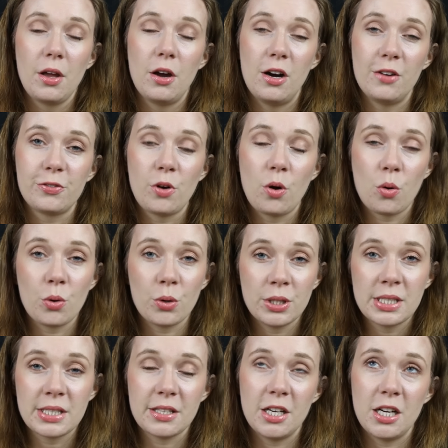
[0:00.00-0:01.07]
of
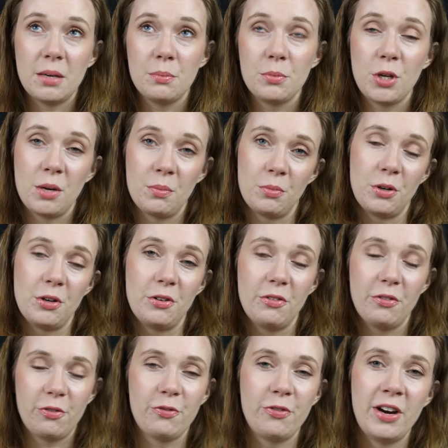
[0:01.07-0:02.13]
course, um, number
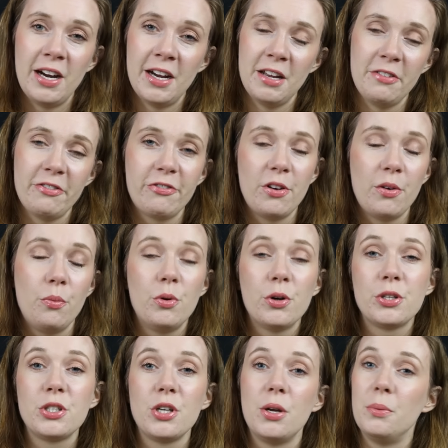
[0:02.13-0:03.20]
five
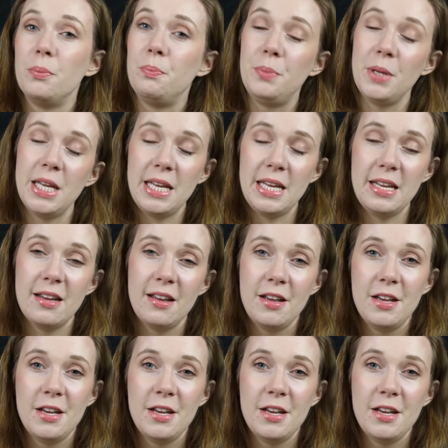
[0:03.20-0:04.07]
would be